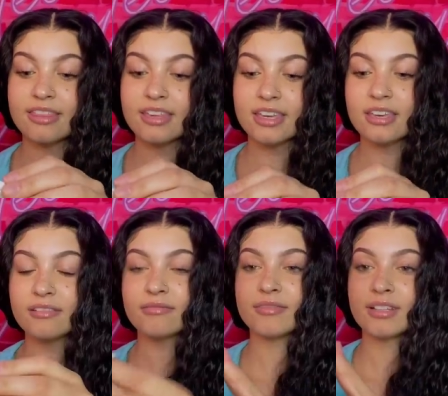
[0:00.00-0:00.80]
thingy.
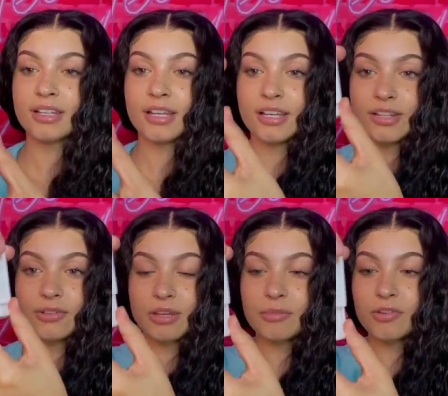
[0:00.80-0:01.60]
You
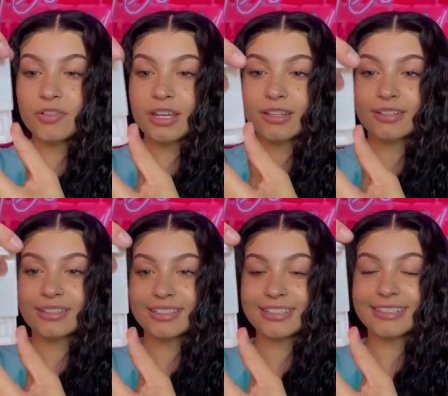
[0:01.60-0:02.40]
can move it
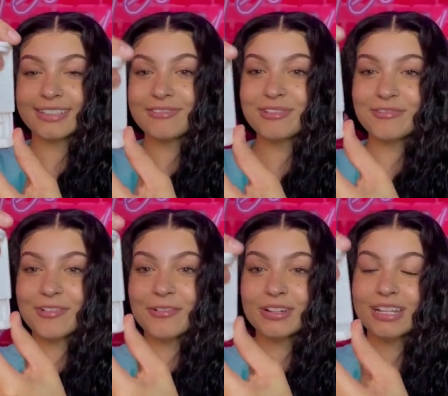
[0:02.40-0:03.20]
your
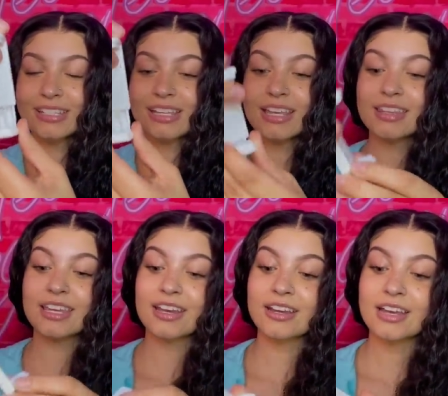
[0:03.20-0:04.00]
phone can sit in
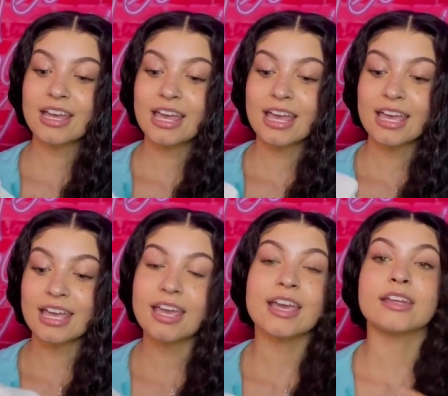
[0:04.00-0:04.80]
there
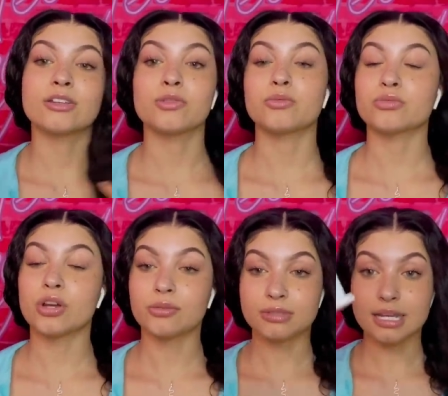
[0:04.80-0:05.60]
and you
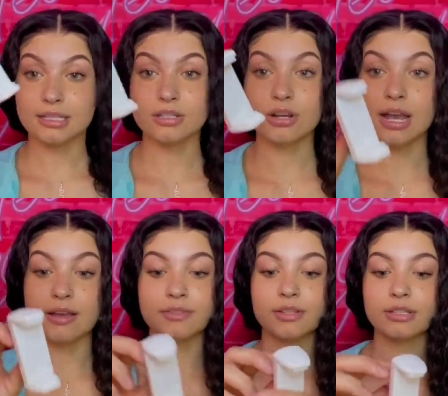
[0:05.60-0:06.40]
don't text and
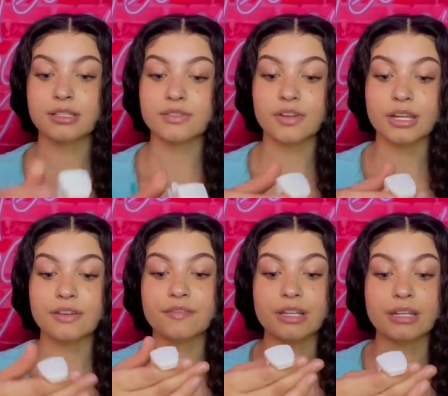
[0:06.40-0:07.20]
drive. So this is very
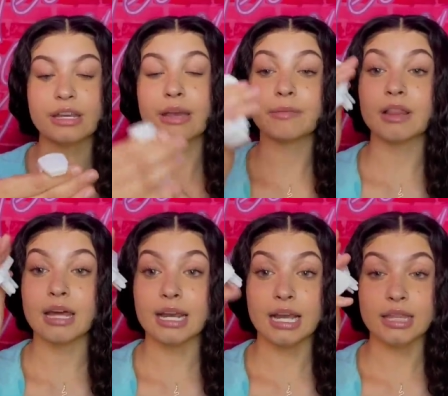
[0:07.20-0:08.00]
convenient. I'm
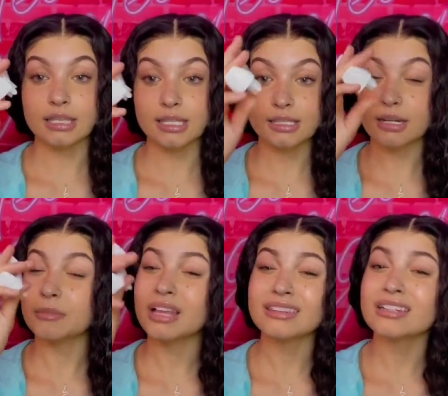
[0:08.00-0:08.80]
glad I got this and
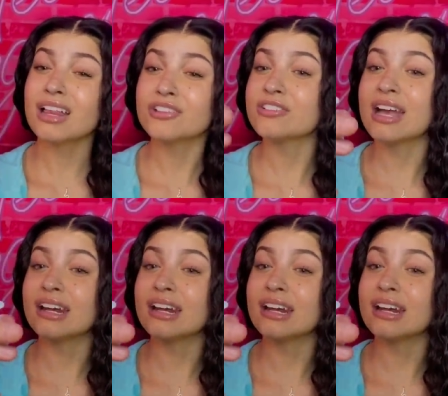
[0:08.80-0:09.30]
I'm glad the Dollar Tree had